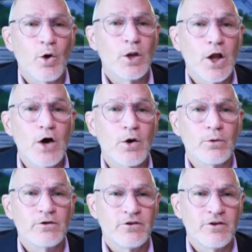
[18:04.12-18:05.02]

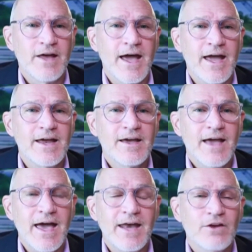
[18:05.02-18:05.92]
alone today.
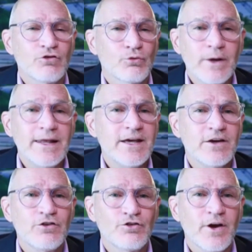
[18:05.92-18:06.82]
And it's really
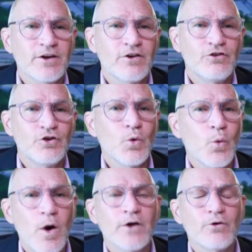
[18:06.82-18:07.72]
constricted to
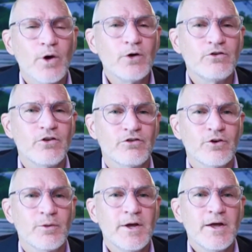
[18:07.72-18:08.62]
one road
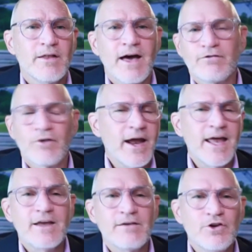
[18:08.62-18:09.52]
system that for
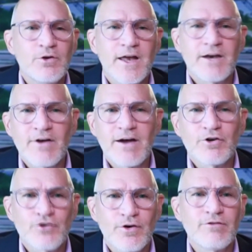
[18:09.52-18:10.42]
any of you that have
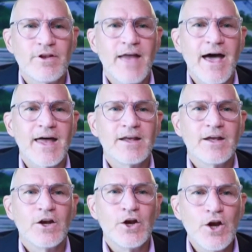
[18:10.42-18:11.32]
ever driven that
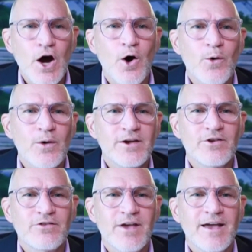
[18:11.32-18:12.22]
know
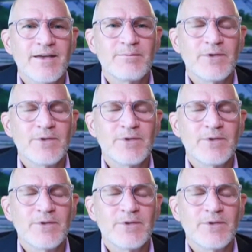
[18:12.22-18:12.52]
is a,